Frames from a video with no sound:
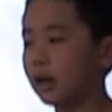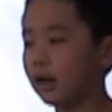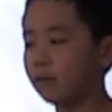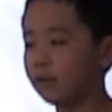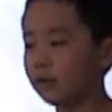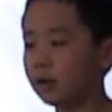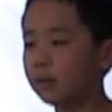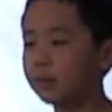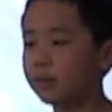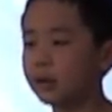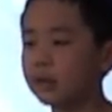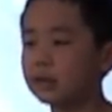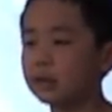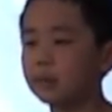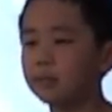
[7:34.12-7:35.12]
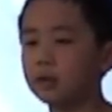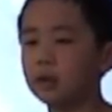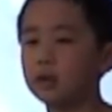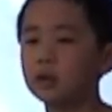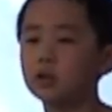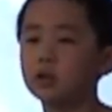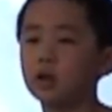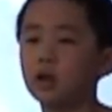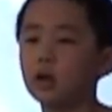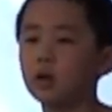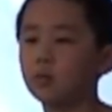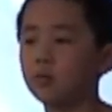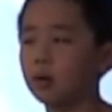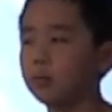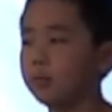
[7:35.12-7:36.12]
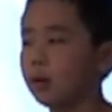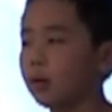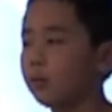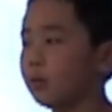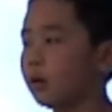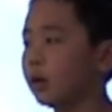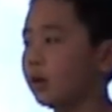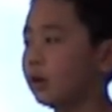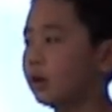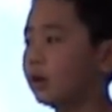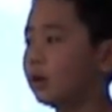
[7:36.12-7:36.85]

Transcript: carefully placed them in the jar one by one,